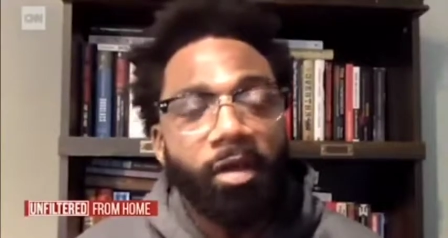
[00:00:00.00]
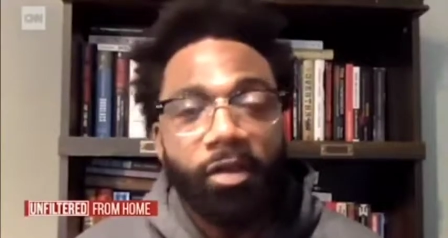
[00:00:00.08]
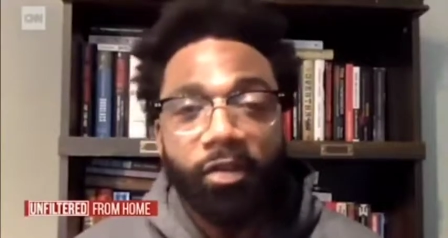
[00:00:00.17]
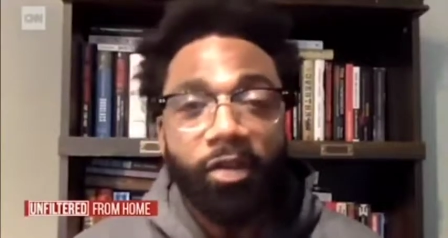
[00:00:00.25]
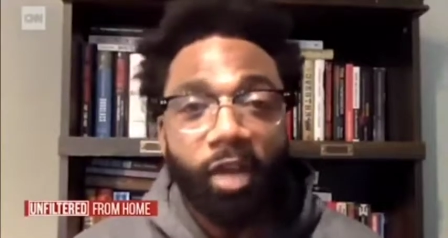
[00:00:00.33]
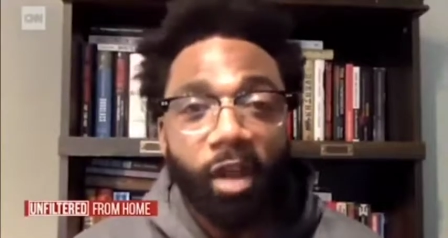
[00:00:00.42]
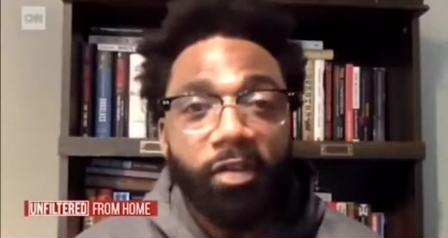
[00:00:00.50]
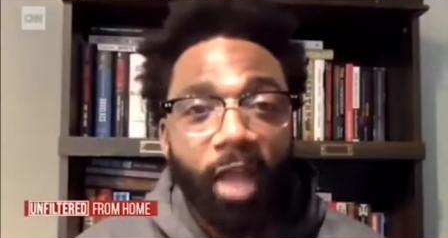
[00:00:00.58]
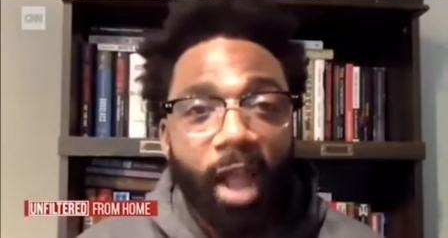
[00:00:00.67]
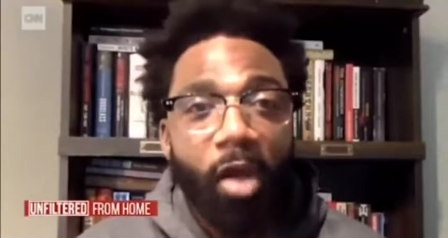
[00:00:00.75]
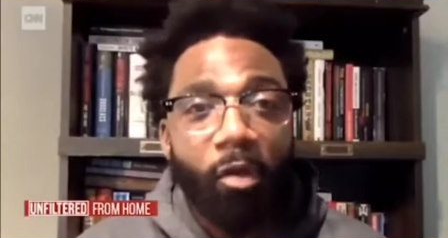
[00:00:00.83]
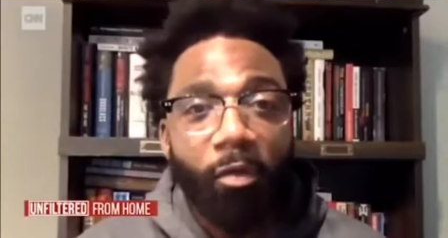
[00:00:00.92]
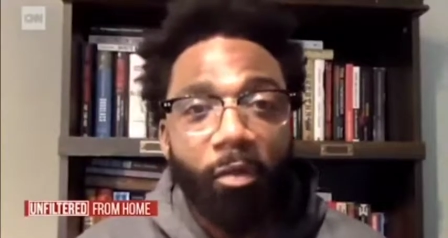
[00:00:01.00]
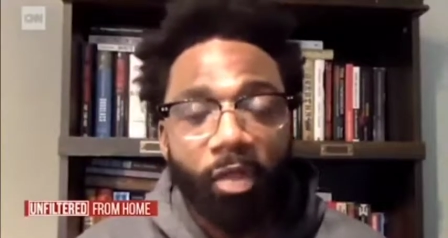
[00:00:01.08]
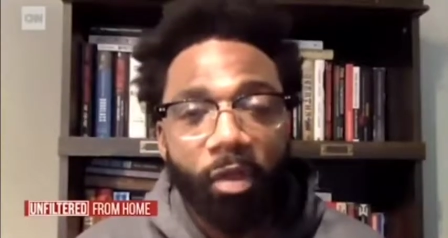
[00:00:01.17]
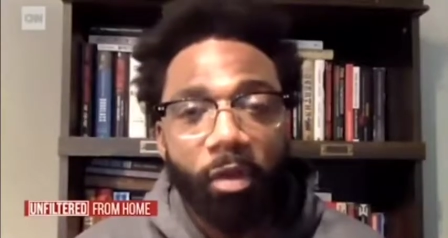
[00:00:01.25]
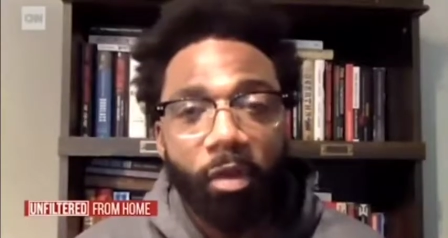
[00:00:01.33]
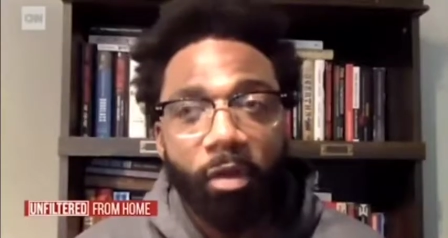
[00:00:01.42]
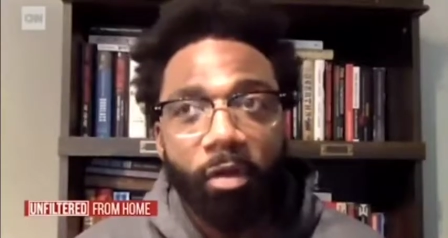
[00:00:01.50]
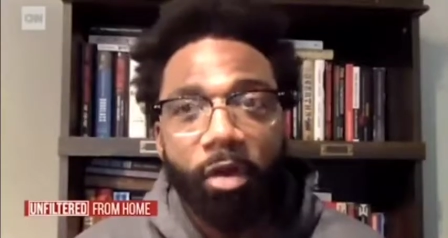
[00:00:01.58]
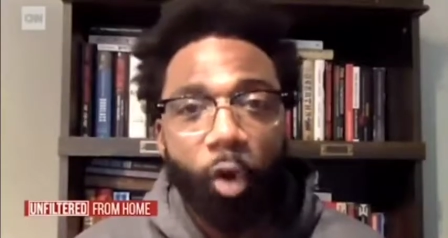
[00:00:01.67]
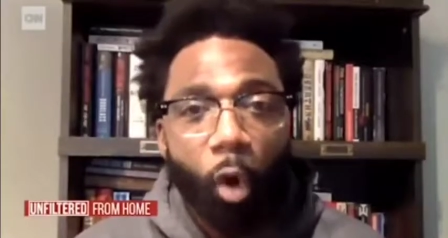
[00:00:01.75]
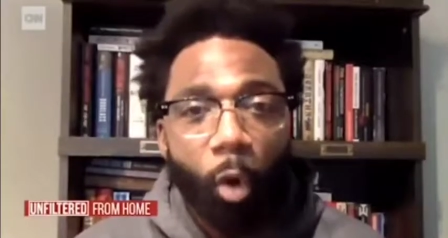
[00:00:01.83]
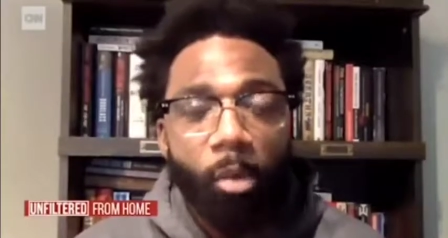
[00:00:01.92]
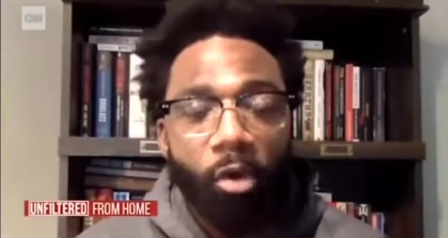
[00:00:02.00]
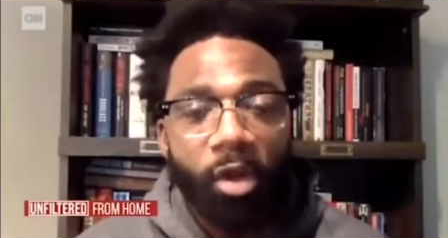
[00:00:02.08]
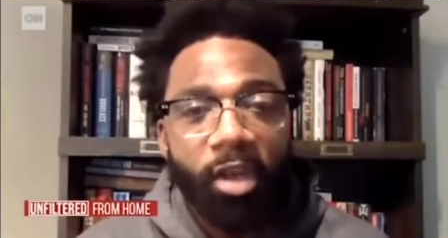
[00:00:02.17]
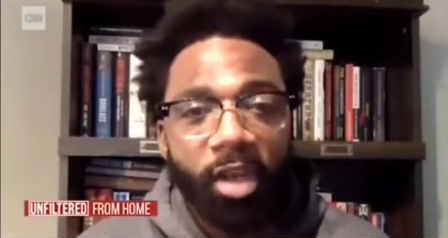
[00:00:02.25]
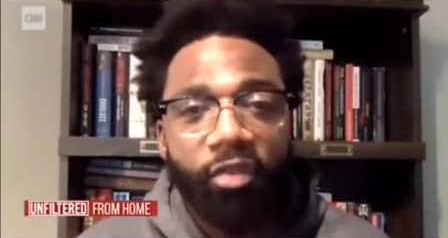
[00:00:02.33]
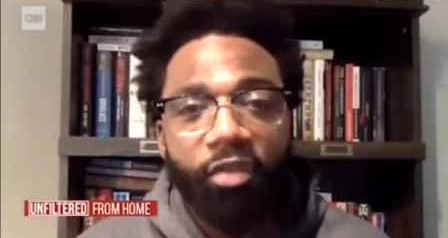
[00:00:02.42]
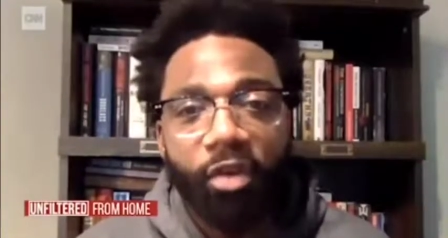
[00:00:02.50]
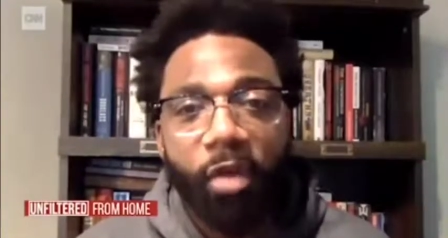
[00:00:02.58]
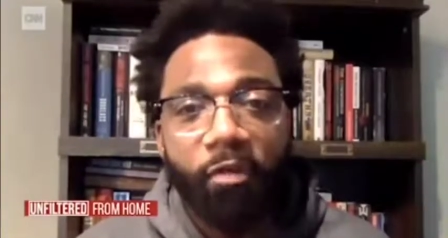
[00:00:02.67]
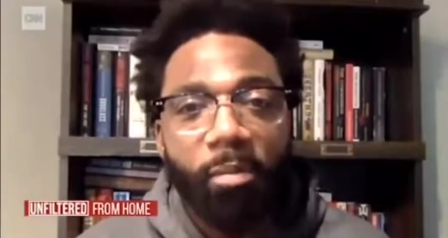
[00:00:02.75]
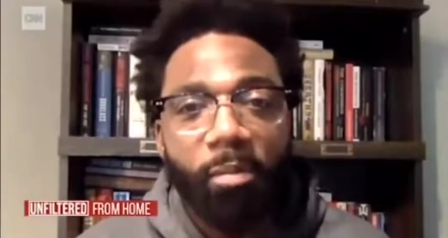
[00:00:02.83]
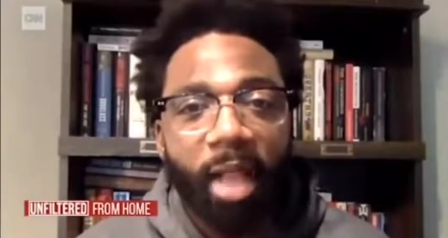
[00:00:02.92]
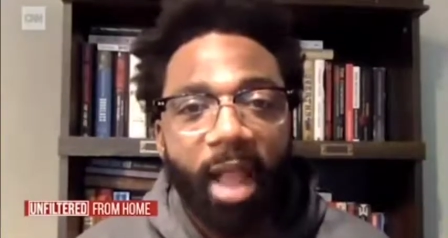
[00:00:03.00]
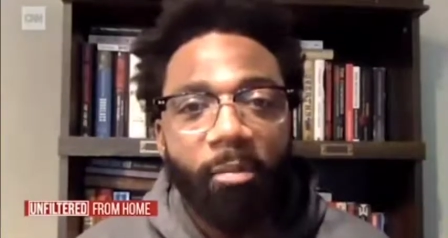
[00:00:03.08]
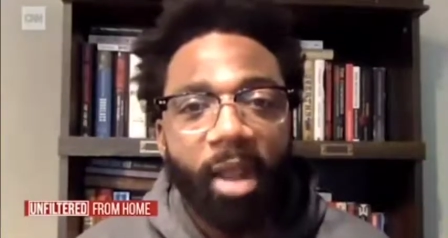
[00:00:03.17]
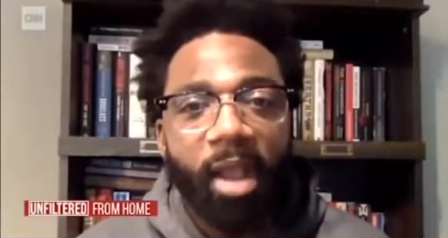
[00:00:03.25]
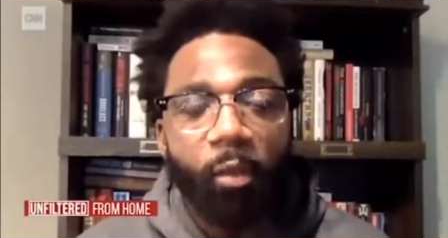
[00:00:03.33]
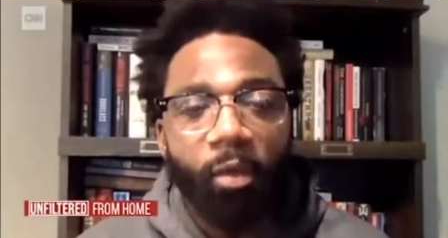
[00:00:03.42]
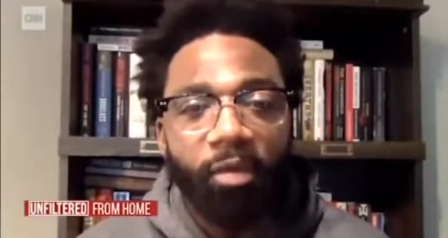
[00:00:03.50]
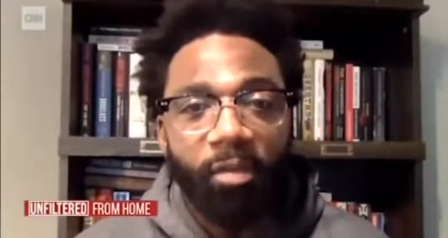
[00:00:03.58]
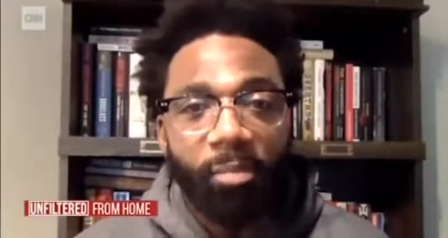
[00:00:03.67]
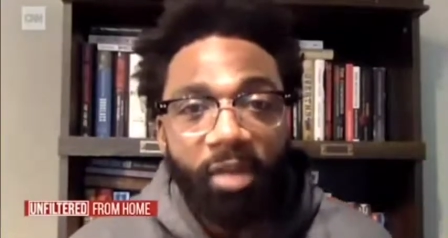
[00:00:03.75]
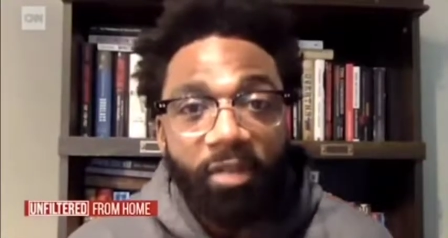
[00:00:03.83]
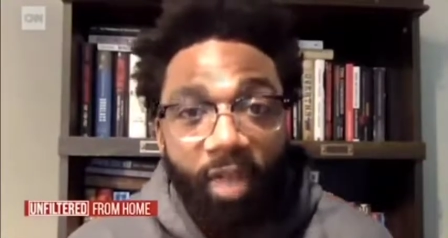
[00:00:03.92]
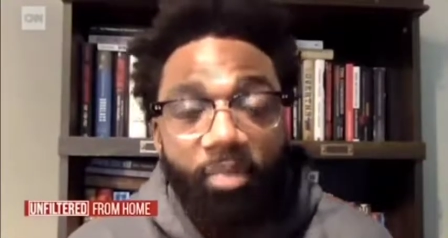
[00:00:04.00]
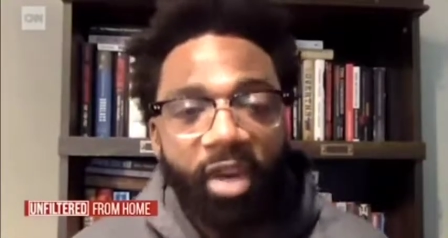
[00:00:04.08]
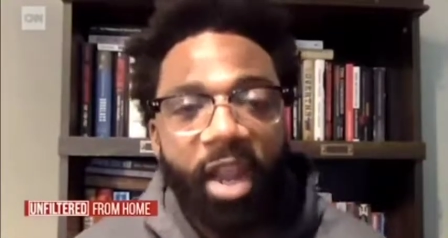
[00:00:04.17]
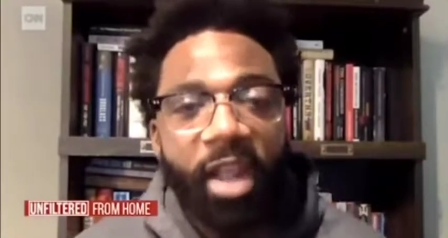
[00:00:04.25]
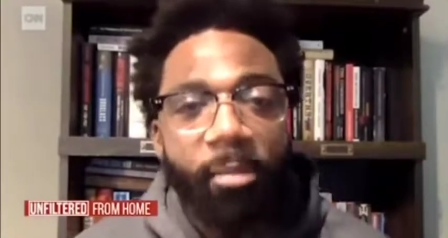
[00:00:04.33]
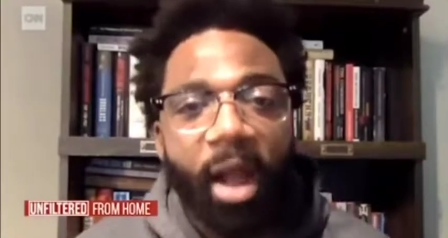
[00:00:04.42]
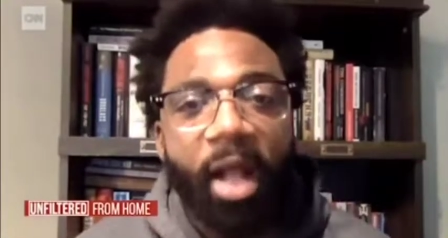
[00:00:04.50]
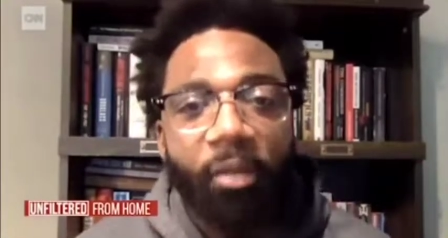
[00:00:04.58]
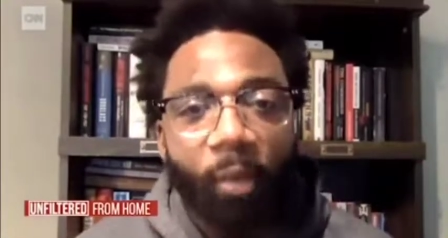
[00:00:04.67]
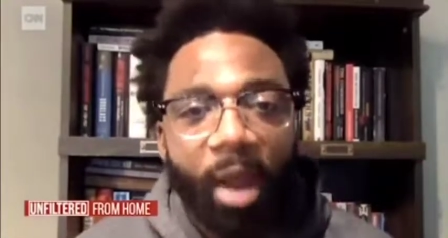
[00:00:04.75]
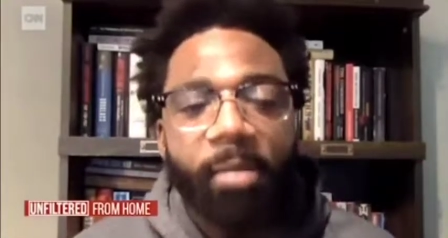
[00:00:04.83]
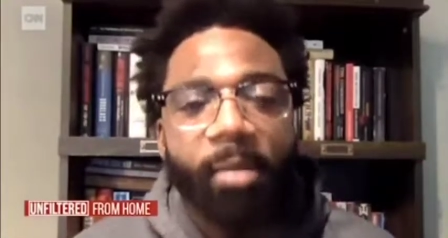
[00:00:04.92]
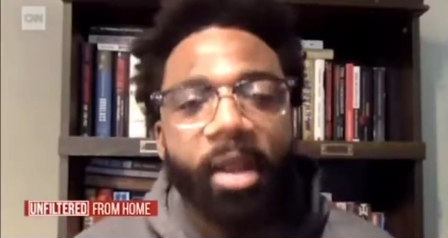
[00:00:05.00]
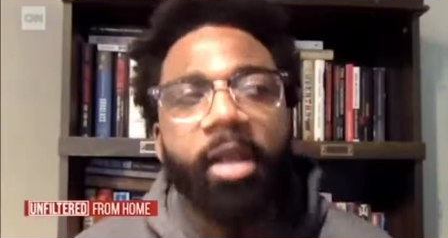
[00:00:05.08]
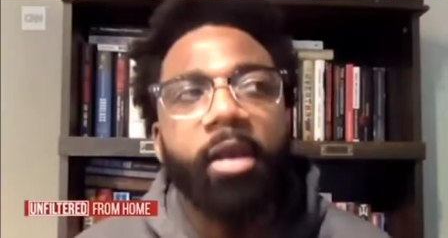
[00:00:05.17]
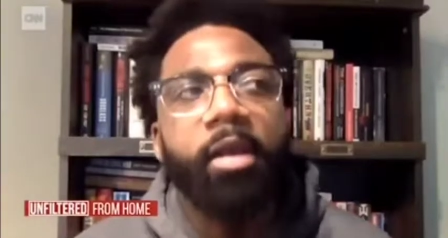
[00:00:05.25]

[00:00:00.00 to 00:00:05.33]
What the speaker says: discussed how the normal condition of the black man was to be subjugated by the white man.